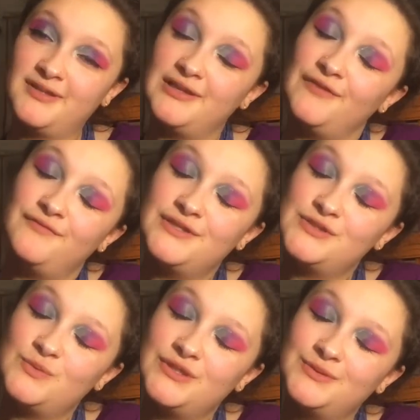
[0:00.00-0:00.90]
love
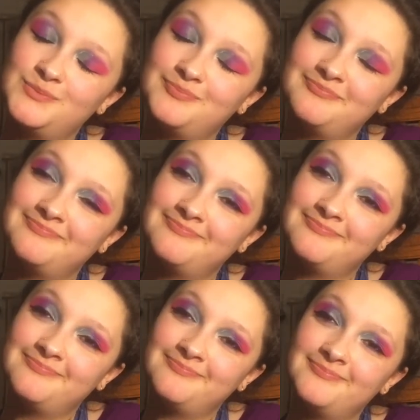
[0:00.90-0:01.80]
this one.
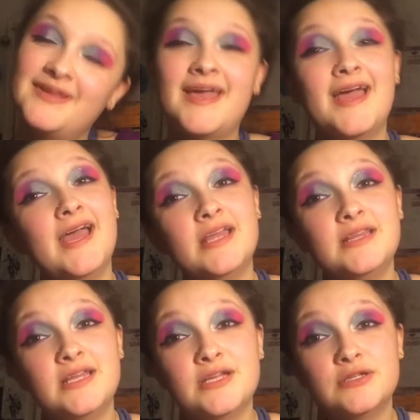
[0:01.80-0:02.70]
I
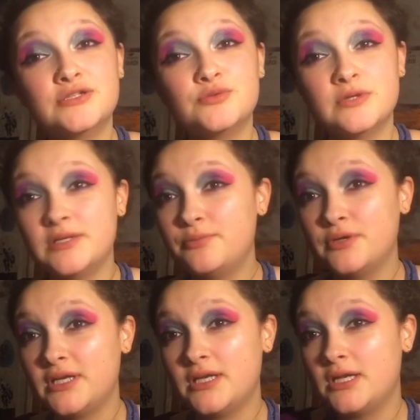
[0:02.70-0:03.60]
think it looks really
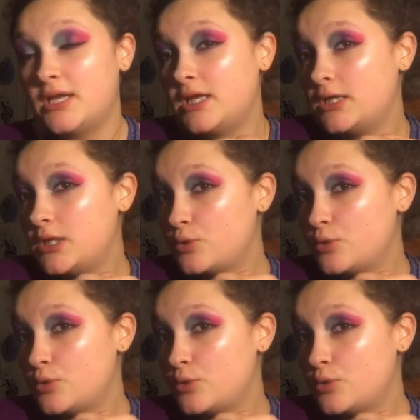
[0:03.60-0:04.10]
pretty, and